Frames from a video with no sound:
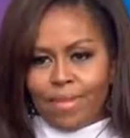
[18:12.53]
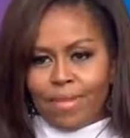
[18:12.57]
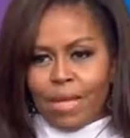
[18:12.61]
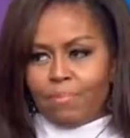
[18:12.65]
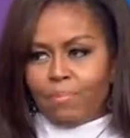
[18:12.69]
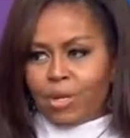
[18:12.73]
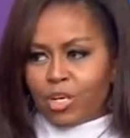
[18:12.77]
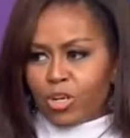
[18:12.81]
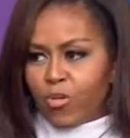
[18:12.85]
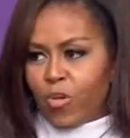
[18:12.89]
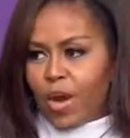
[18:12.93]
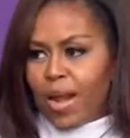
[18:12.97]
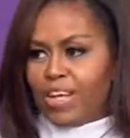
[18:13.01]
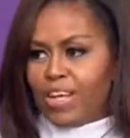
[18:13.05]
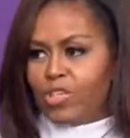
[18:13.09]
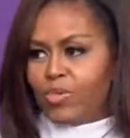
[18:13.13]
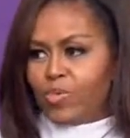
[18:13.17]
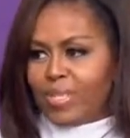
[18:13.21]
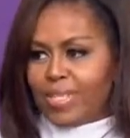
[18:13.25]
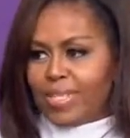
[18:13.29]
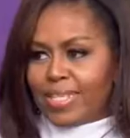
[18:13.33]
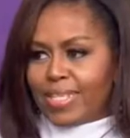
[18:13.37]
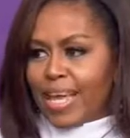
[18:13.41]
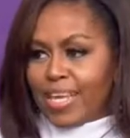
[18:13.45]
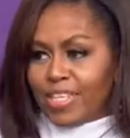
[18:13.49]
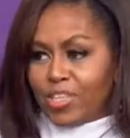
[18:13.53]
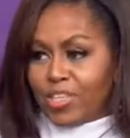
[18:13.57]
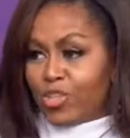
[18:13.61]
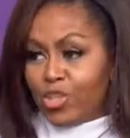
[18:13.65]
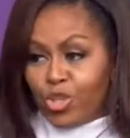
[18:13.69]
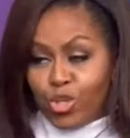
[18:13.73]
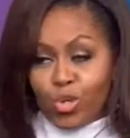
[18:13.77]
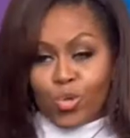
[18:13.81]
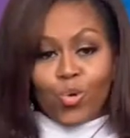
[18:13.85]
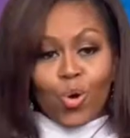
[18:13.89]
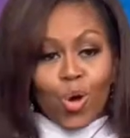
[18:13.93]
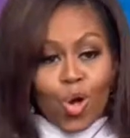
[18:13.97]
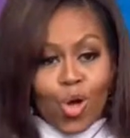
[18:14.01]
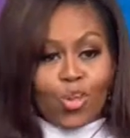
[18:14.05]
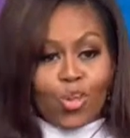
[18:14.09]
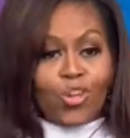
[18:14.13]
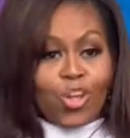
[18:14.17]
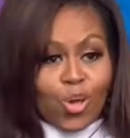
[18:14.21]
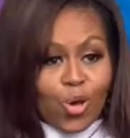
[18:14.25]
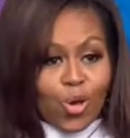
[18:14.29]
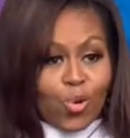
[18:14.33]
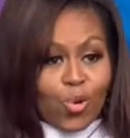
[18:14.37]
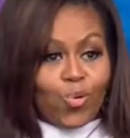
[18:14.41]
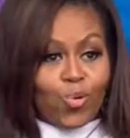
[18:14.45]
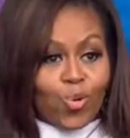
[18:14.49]
But graduates, as you all
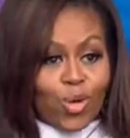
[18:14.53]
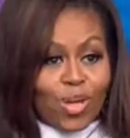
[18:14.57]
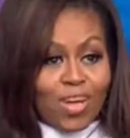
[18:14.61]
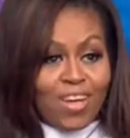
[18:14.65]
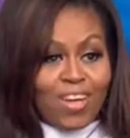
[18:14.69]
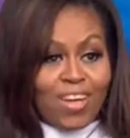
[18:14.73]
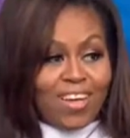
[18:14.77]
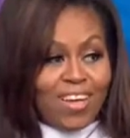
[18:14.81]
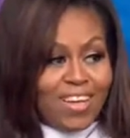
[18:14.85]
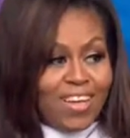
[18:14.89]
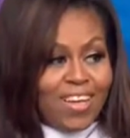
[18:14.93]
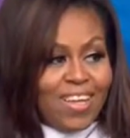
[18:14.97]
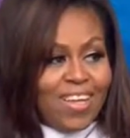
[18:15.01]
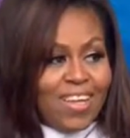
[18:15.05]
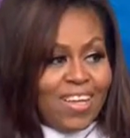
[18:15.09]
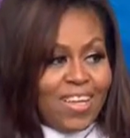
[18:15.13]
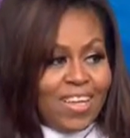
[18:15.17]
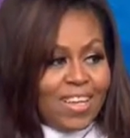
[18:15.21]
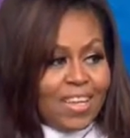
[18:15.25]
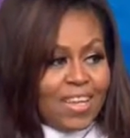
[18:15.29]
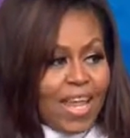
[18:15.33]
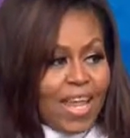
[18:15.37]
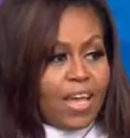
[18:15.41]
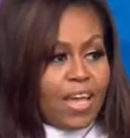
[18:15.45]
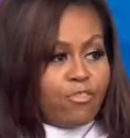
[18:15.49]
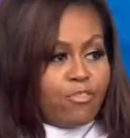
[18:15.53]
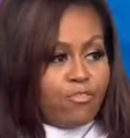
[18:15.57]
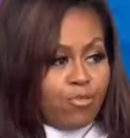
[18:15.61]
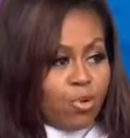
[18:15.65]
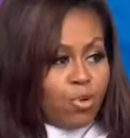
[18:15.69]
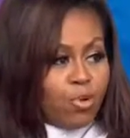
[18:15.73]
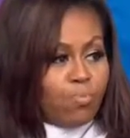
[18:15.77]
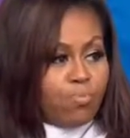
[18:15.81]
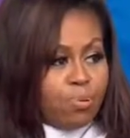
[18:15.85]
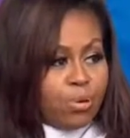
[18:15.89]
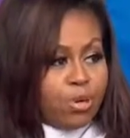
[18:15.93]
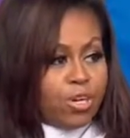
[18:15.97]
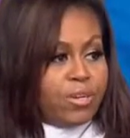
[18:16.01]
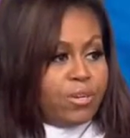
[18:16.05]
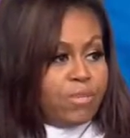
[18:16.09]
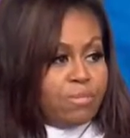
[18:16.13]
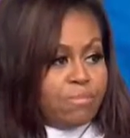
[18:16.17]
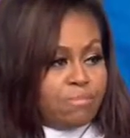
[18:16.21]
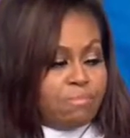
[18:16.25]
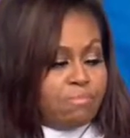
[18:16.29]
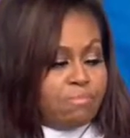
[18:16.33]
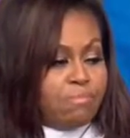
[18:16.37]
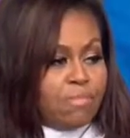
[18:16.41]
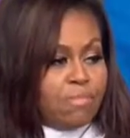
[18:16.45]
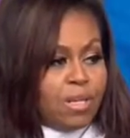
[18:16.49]
know, life will put
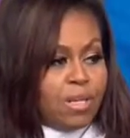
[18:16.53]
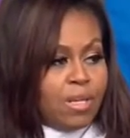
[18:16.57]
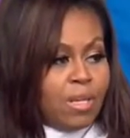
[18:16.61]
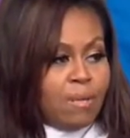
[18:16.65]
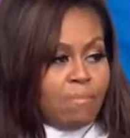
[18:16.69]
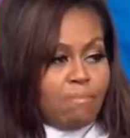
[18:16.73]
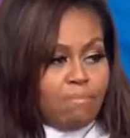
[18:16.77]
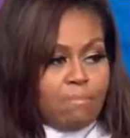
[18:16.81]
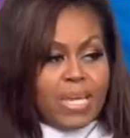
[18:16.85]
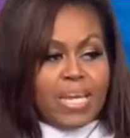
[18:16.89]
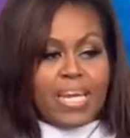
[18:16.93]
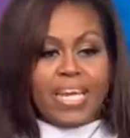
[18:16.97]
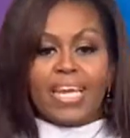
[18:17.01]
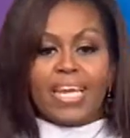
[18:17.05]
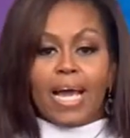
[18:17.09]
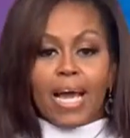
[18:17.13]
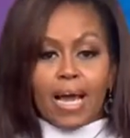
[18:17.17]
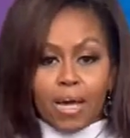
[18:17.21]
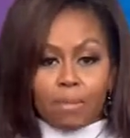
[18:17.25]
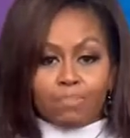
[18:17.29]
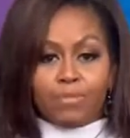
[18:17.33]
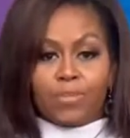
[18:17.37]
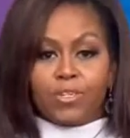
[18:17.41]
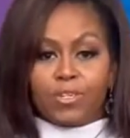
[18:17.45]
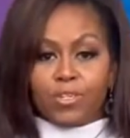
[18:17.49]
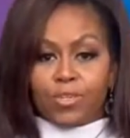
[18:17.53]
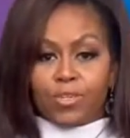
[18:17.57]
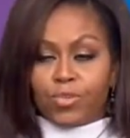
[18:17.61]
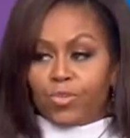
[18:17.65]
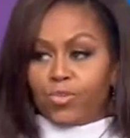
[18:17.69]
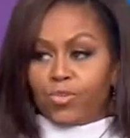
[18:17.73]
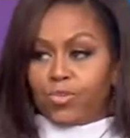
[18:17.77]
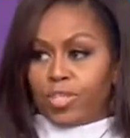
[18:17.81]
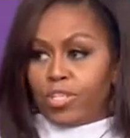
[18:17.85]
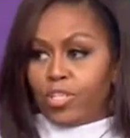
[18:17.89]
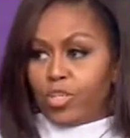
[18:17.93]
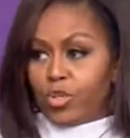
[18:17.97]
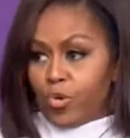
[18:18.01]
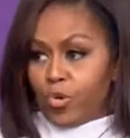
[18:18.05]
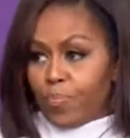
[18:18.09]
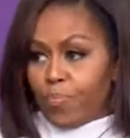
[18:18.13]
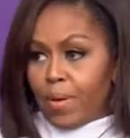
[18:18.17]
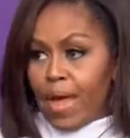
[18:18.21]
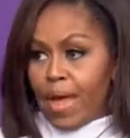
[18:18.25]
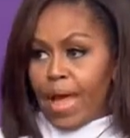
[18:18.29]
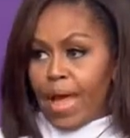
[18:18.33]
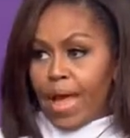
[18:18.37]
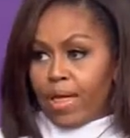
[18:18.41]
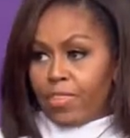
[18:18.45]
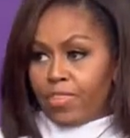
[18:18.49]
many obstacles in your
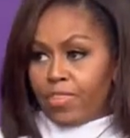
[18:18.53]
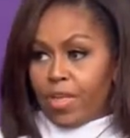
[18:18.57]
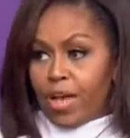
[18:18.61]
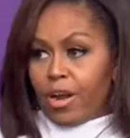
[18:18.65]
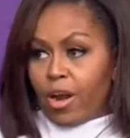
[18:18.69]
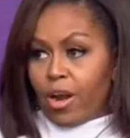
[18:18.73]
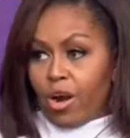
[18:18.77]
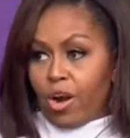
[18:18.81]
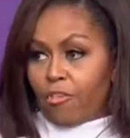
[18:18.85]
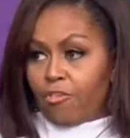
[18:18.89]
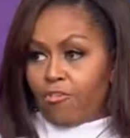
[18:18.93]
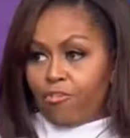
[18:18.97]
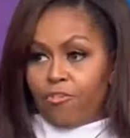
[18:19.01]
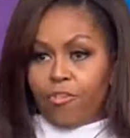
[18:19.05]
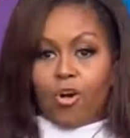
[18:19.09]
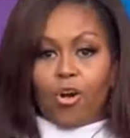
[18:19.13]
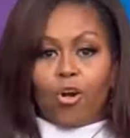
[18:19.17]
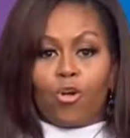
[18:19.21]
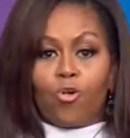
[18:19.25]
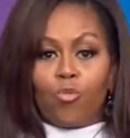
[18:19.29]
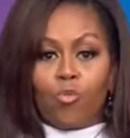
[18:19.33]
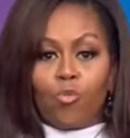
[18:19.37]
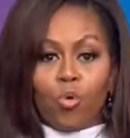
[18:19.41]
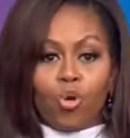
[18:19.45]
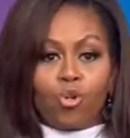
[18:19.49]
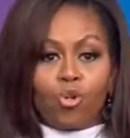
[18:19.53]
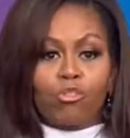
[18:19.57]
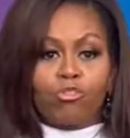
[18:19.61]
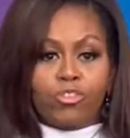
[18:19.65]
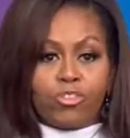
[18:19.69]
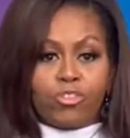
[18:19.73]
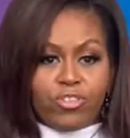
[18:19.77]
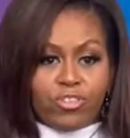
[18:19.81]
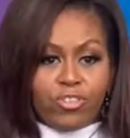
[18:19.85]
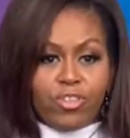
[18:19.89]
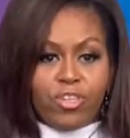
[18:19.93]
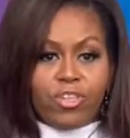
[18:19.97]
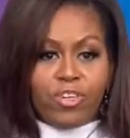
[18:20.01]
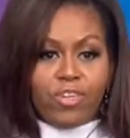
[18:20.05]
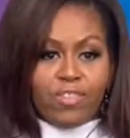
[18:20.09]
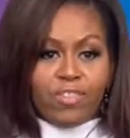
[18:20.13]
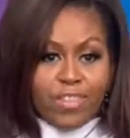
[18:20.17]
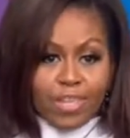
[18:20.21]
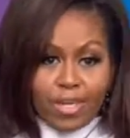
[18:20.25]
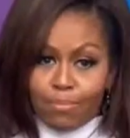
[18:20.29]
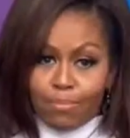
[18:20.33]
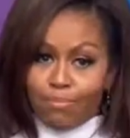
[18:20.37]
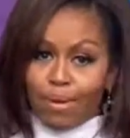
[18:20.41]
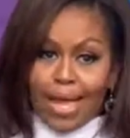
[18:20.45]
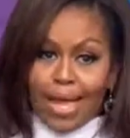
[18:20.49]
path that are far worse
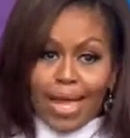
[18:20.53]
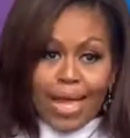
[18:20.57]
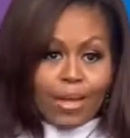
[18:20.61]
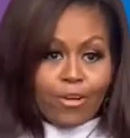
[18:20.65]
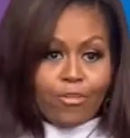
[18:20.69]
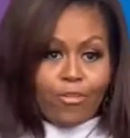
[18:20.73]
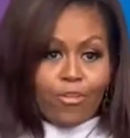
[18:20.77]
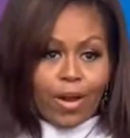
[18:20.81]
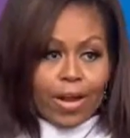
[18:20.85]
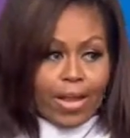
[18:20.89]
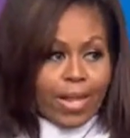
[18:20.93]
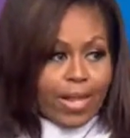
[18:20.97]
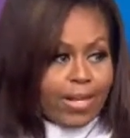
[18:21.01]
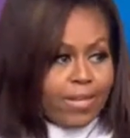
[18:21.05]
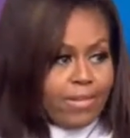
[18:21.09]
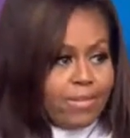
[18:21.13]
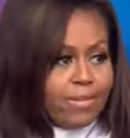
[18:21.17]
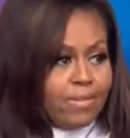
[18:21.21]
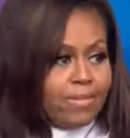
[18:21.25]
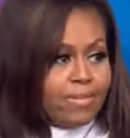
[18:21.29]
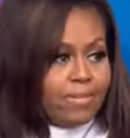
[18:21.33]
than a bad grade.